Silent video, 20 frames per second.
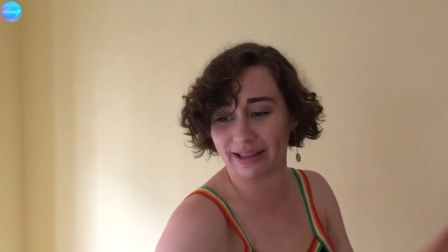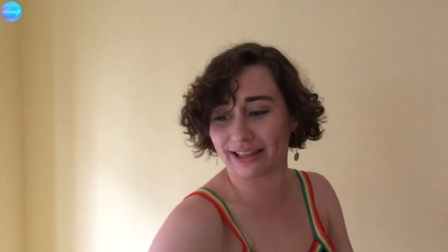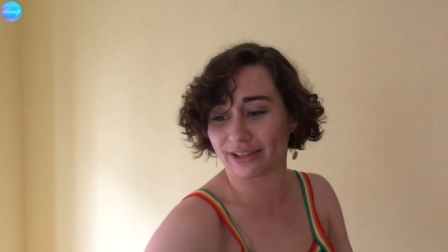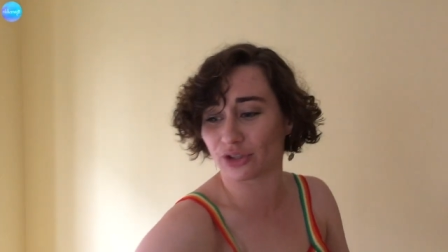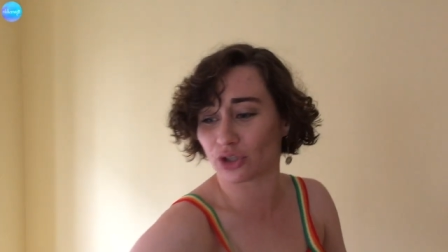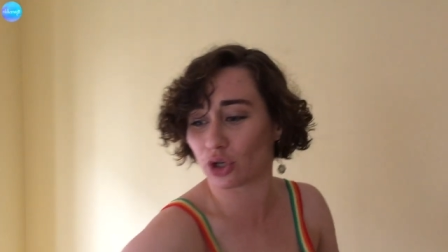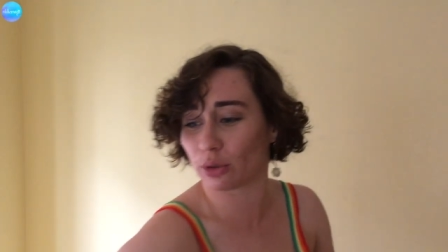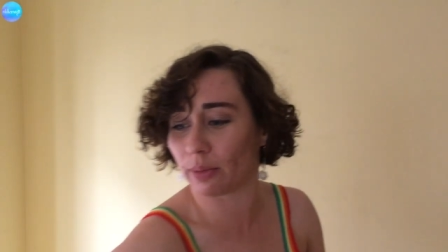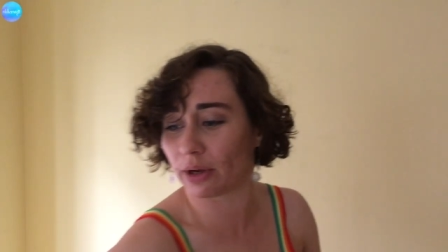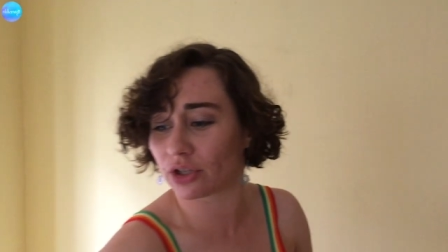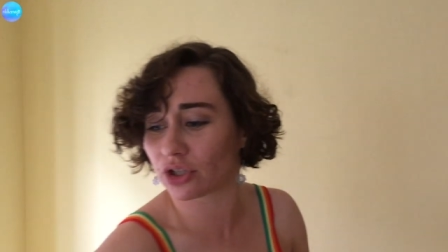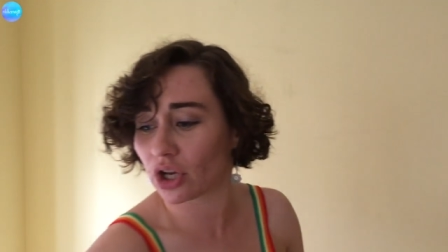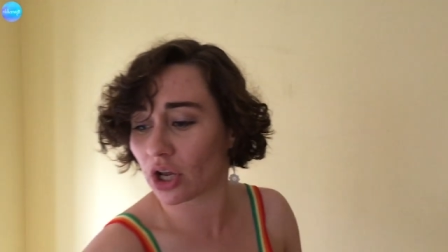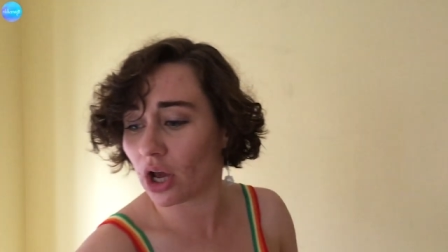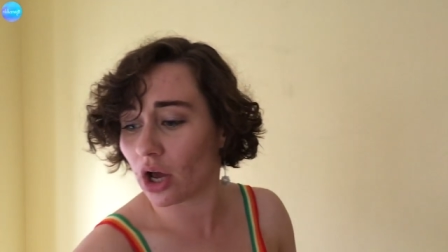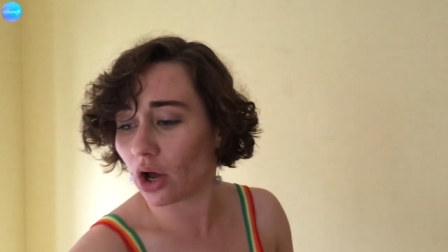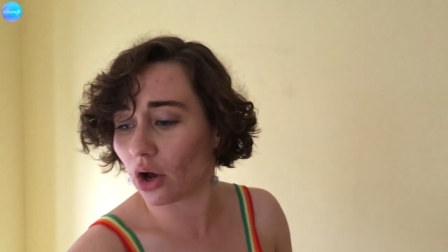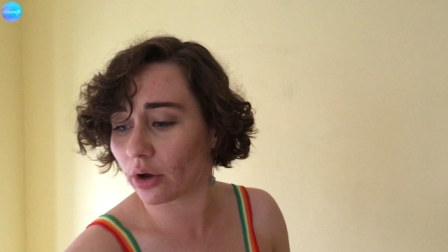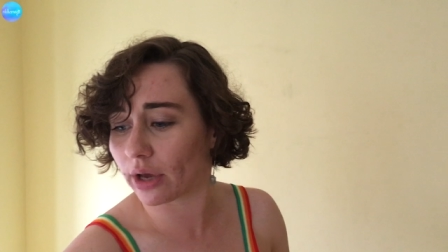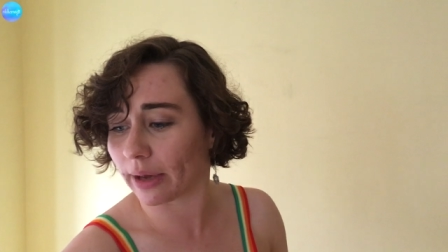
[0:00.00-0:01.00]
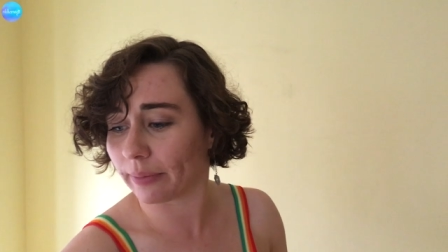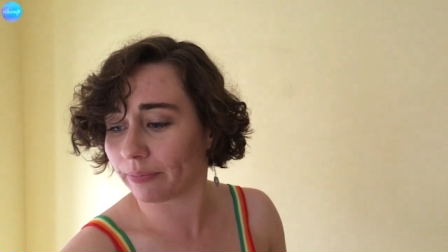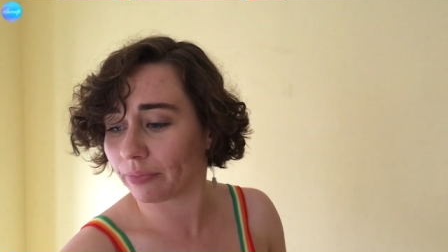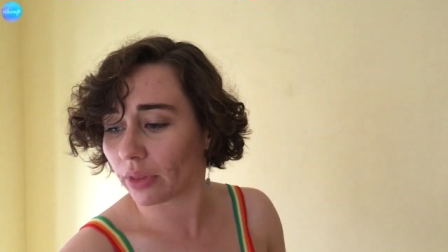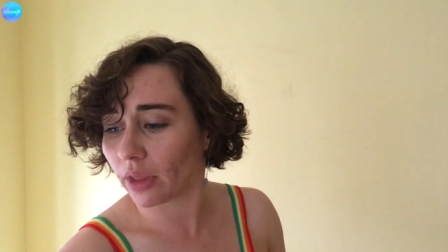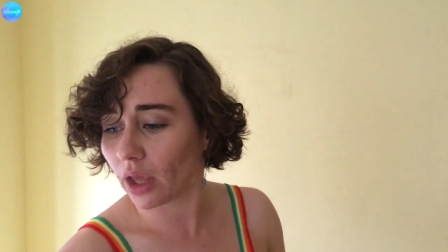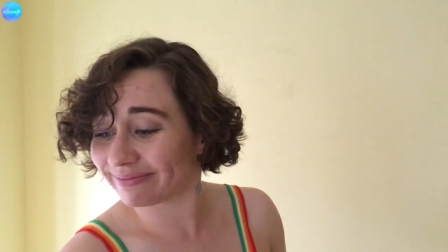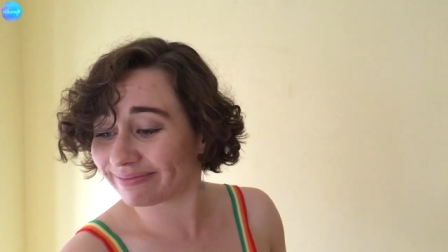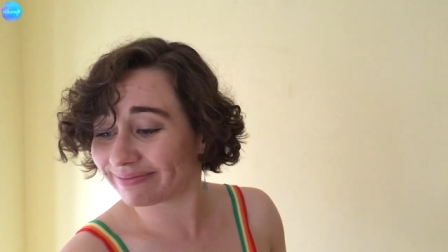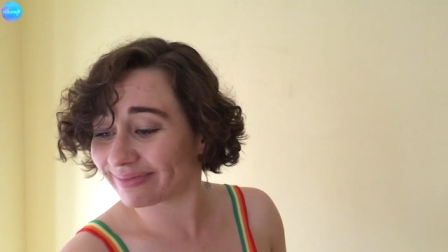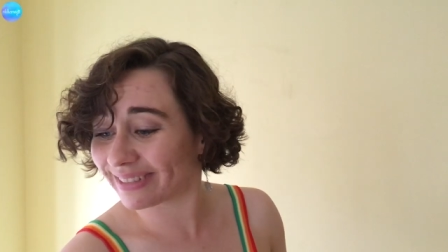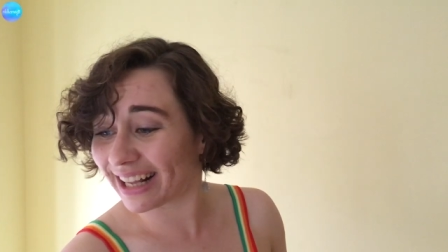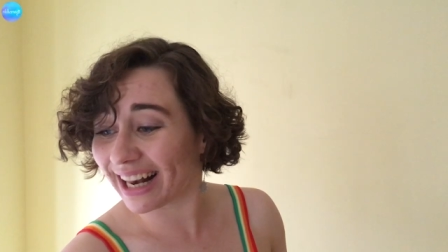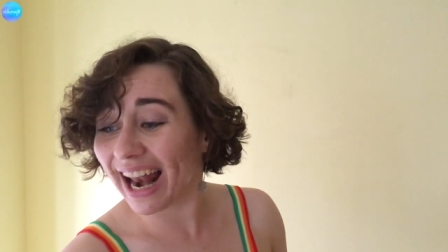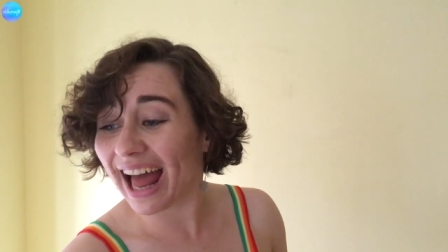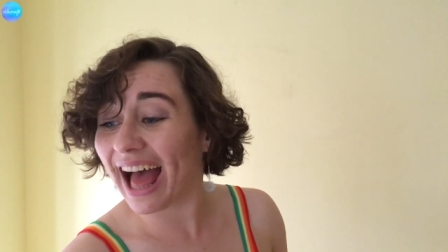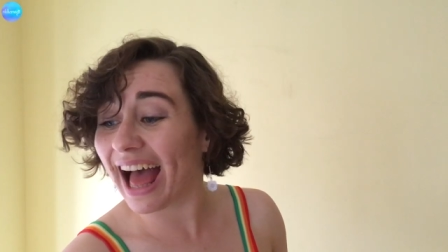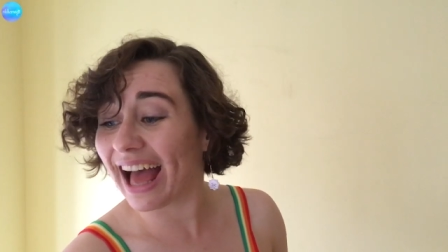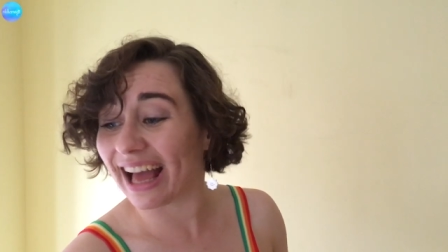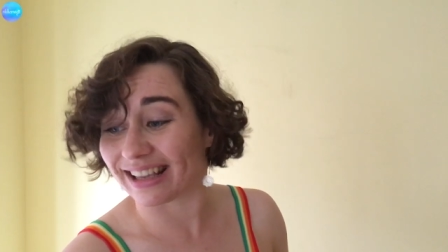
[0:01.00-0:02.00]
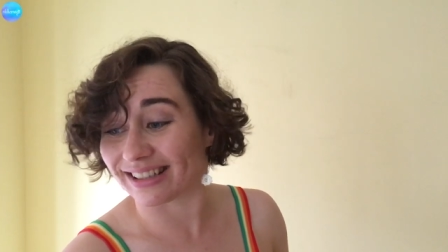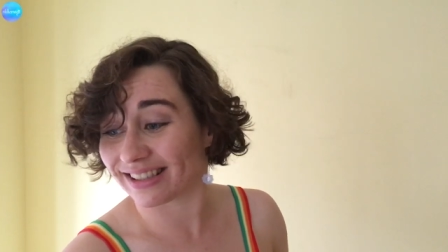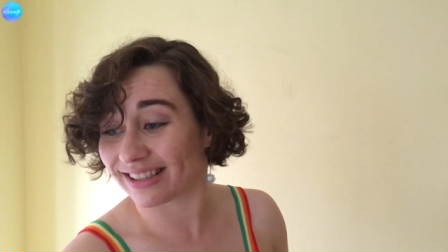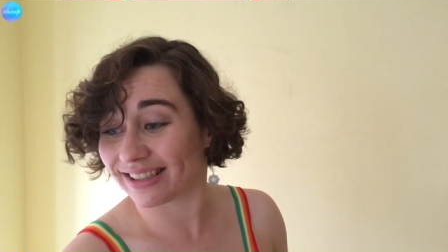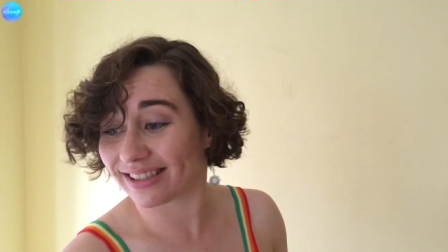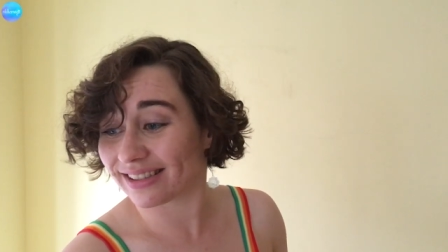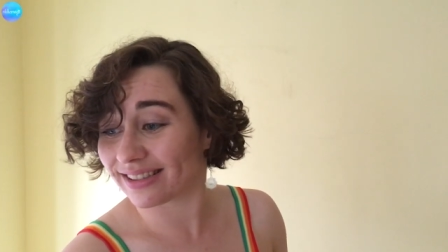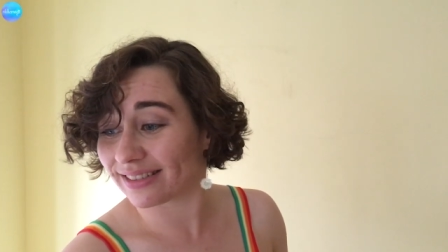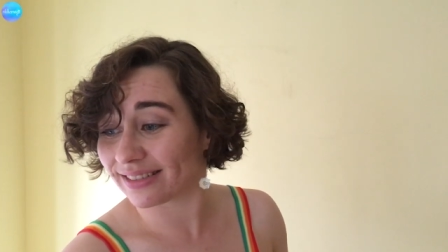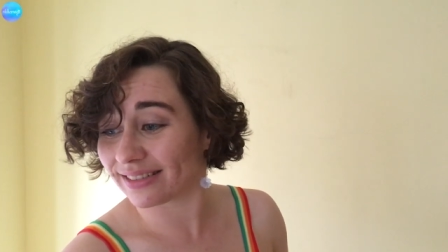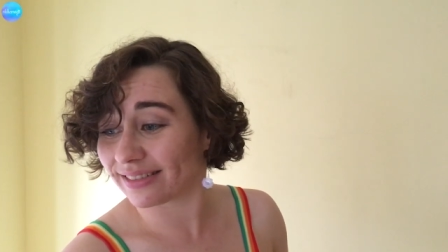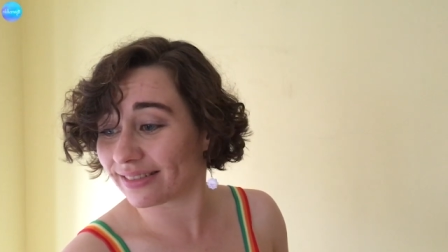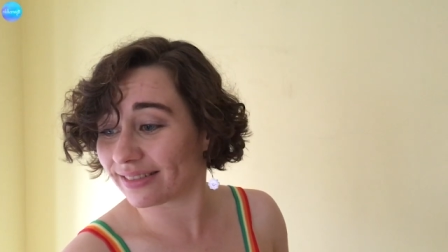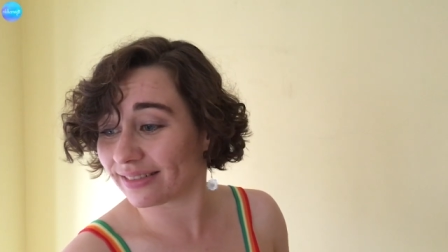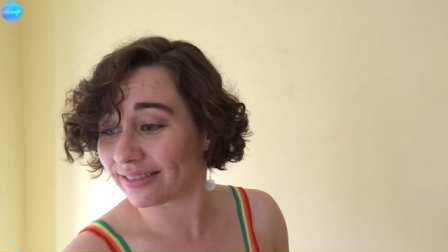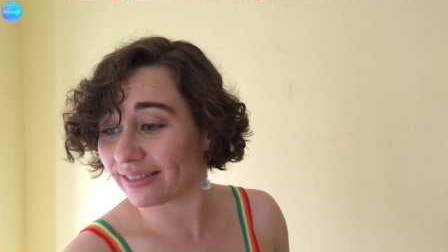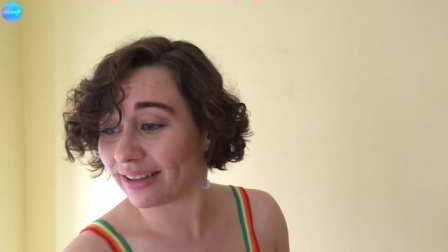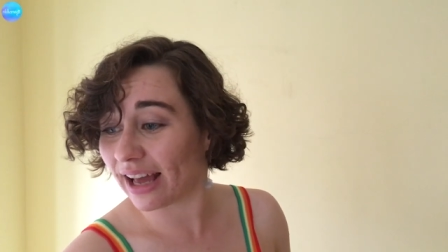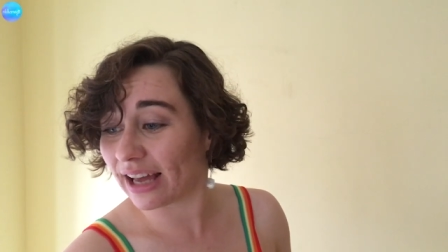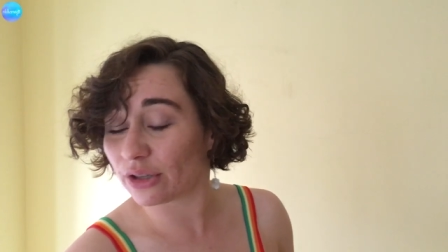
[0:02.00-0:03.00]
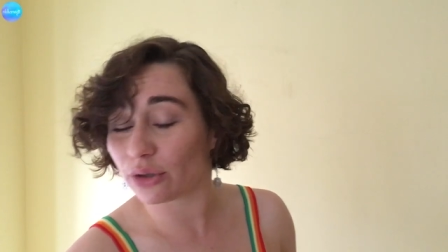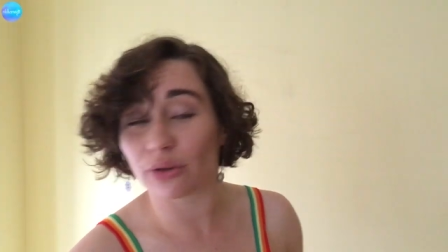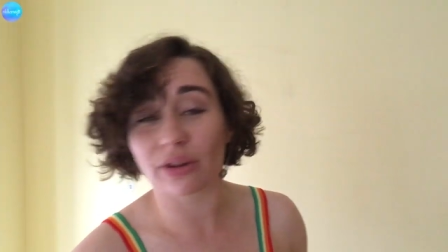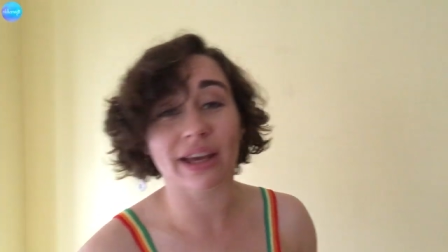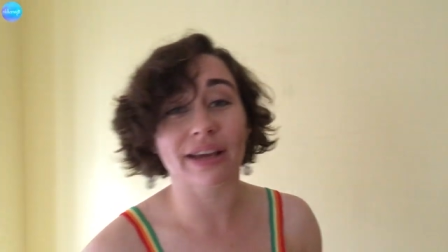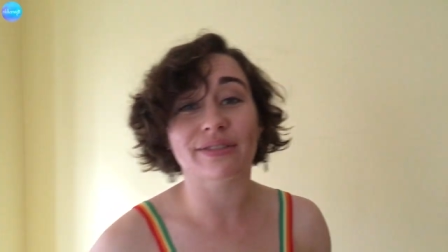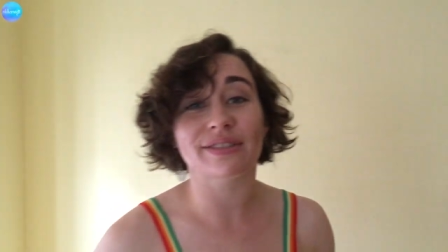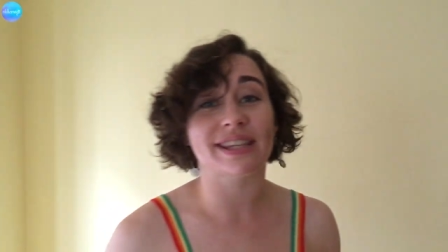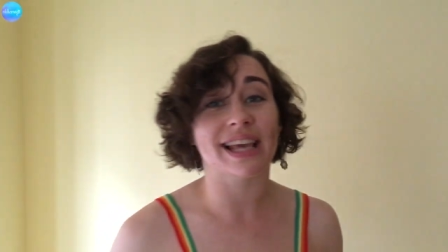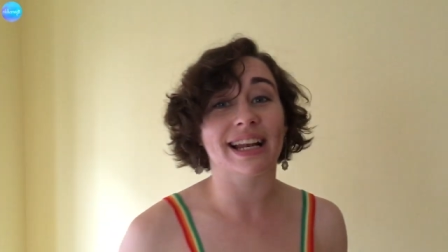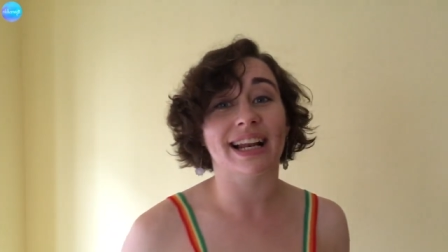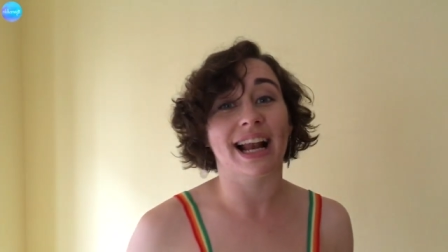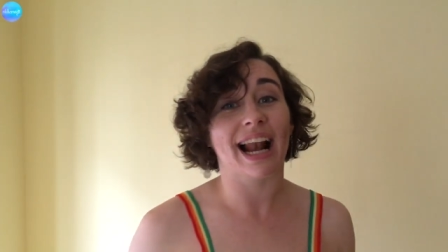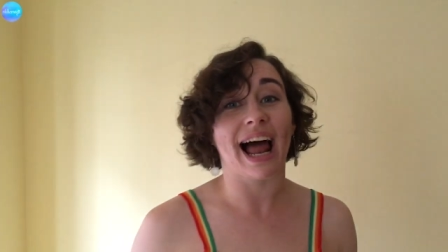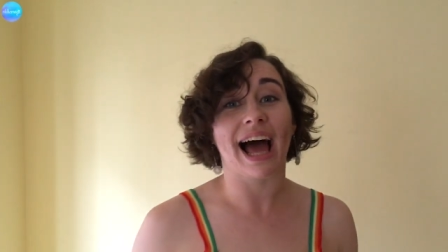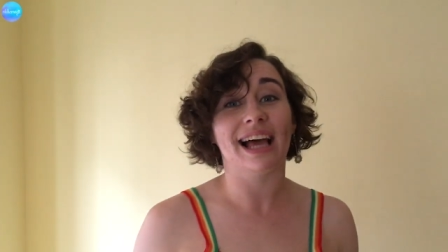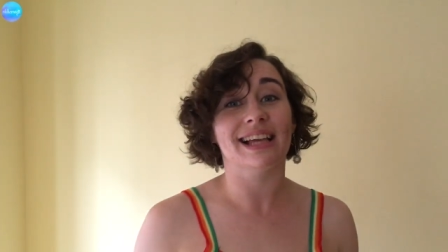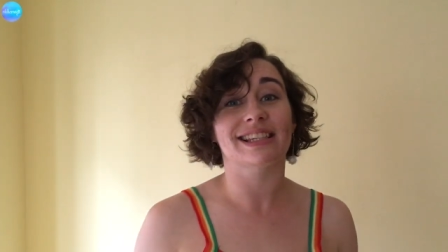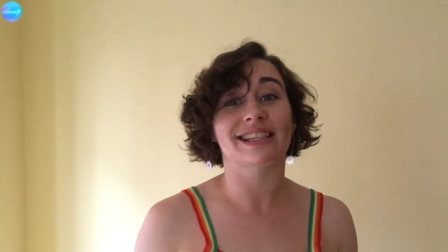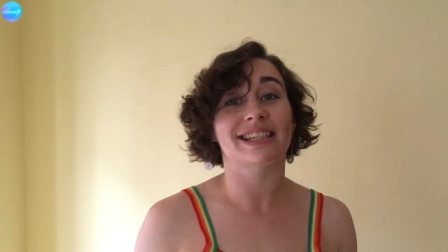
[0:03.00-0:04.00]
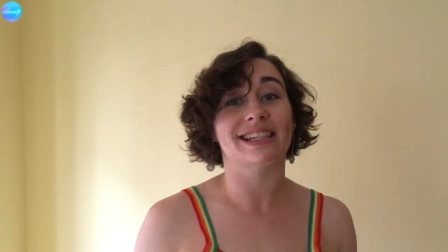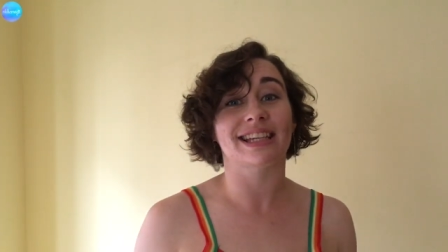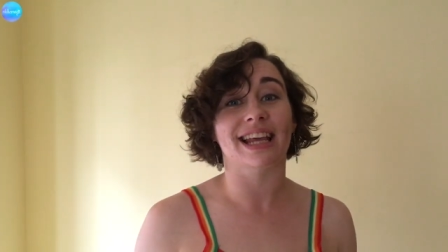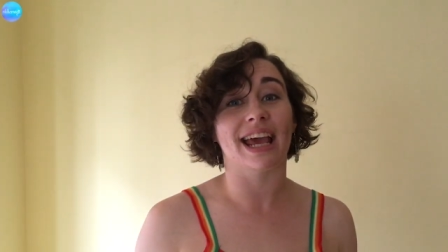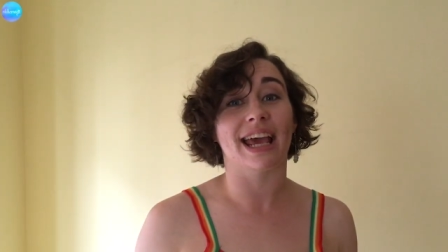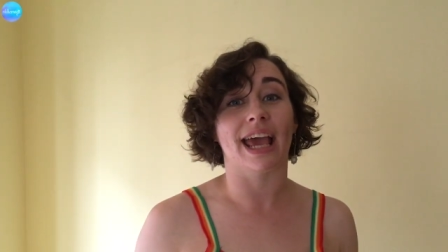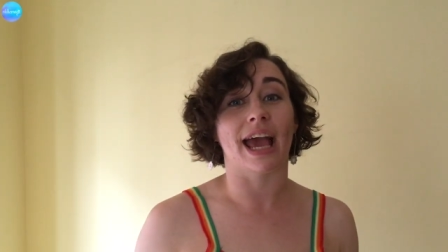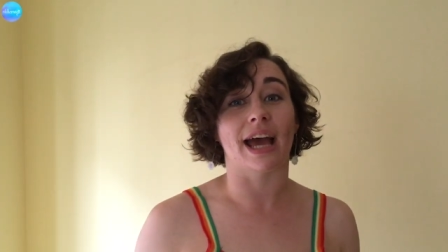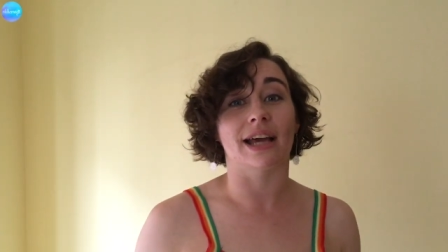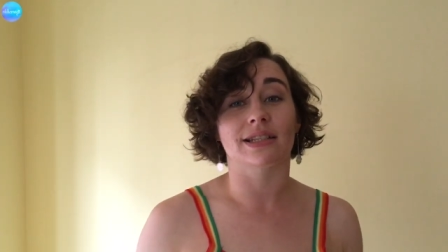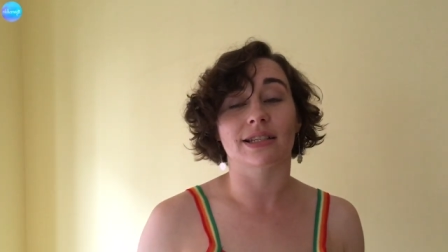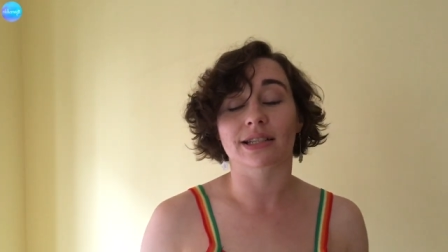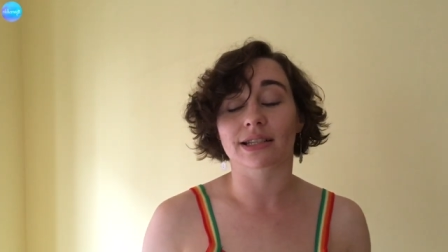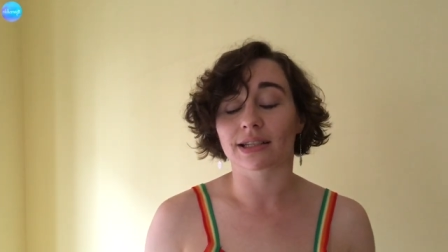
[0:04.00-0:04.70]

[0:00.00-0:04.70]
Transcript: There's too much. Okay. Class. I don't think I've said class today yet.